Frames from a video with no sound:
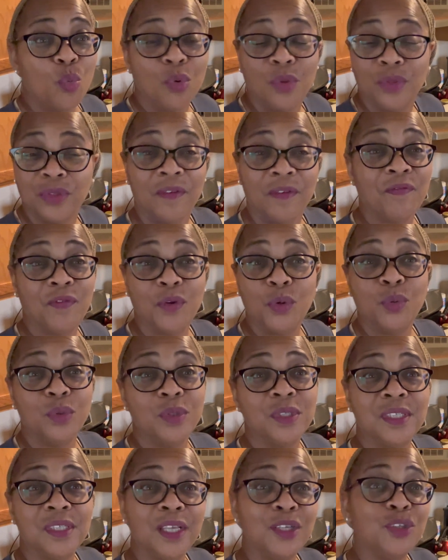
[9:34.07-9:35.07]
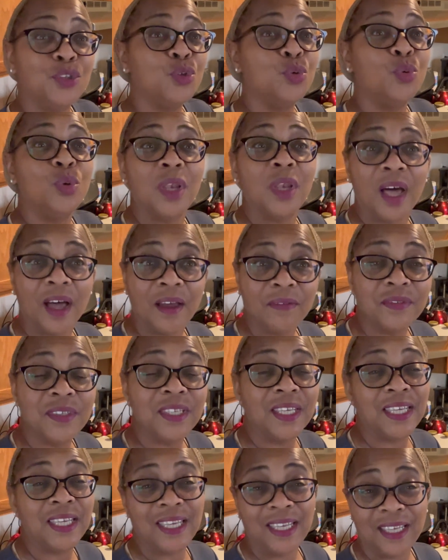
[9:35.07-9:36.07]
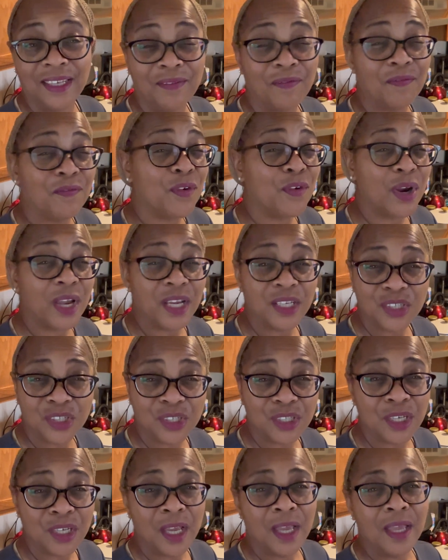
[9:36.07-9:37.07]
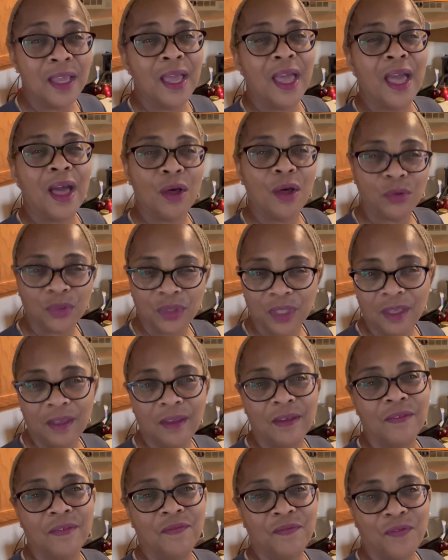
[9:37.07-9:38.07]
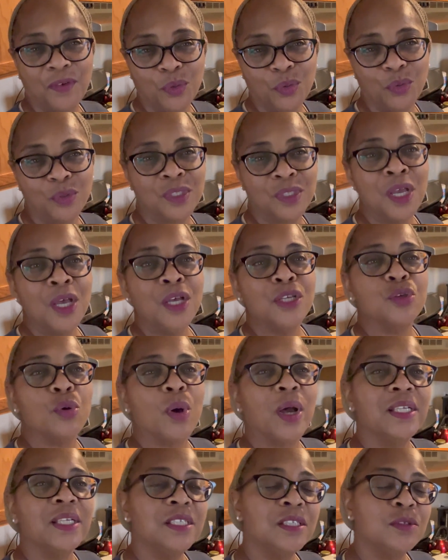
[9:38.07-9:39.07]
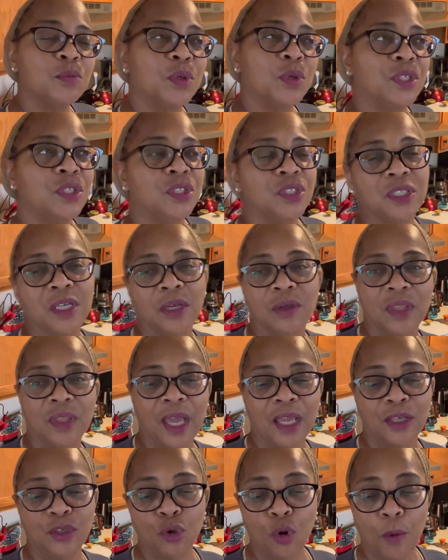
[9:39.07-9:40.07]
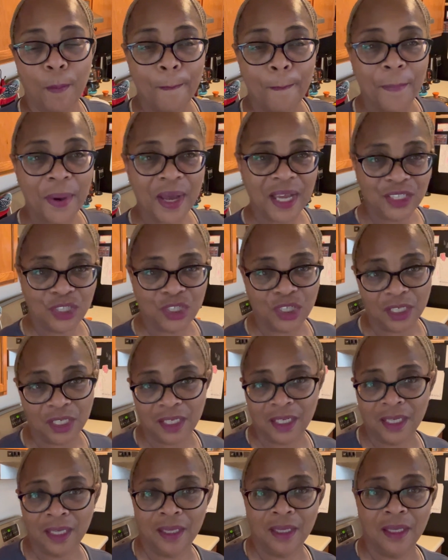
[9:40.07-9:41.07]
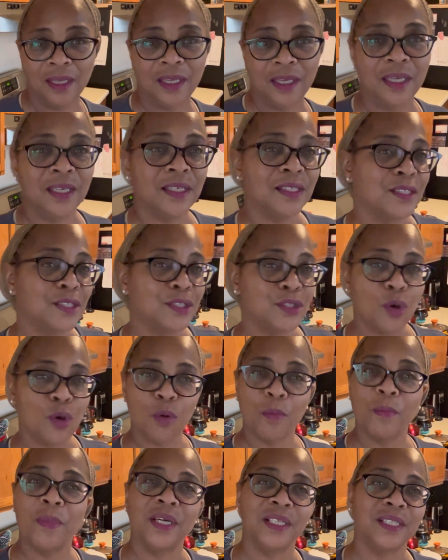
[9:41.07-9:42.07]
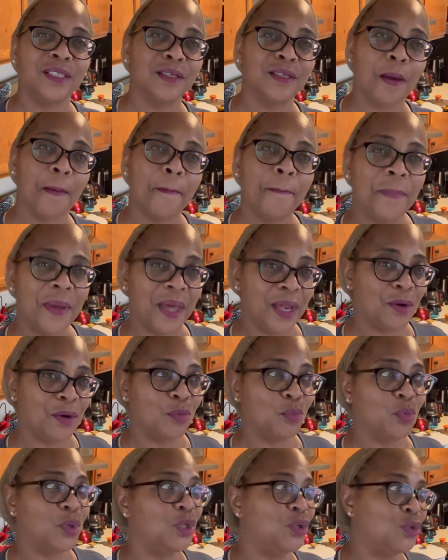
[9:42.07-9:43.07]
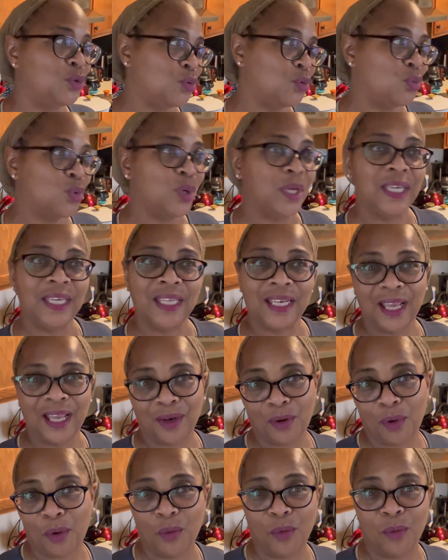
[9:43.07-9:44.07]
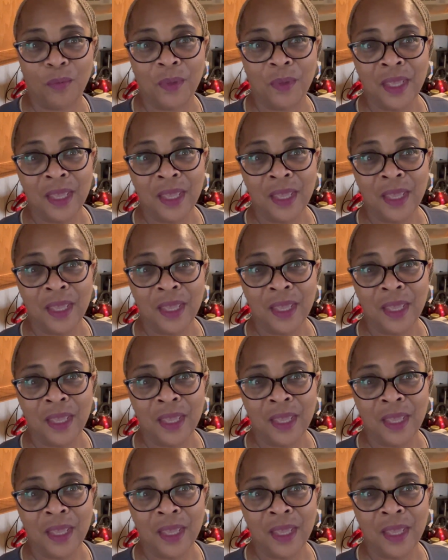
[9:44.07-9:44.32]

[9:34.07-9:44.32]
the foods that you love to eat, fresh, healthy foods. So I just wanted to share that your budget is so much better when you eat at home.